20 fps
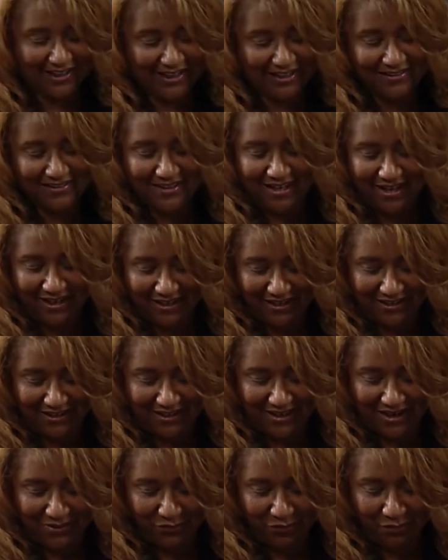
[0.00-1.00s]
Inside
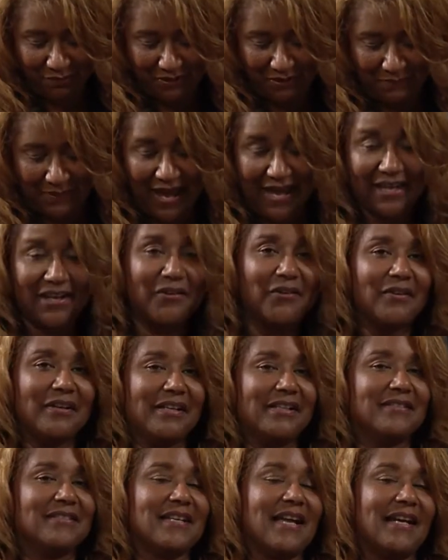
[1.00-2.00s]
Indy. And we'll be back here on
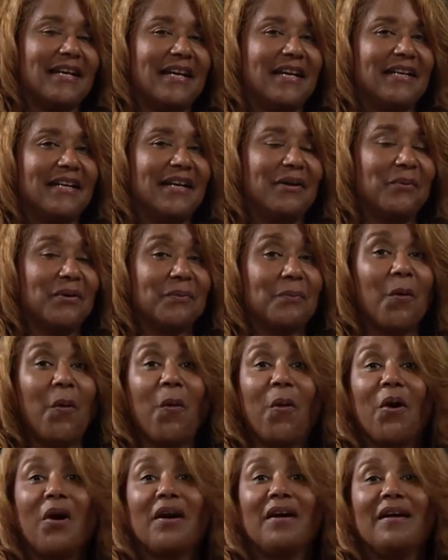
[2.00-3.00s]
Inside Indy with
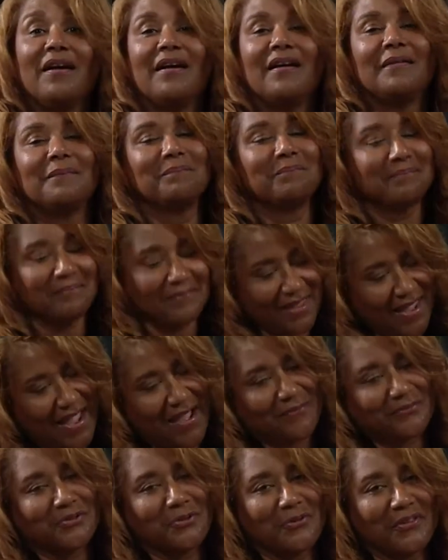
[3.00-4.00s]
more
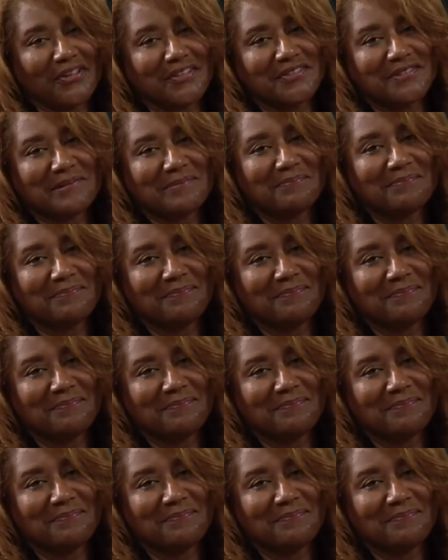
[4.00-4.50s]
after this.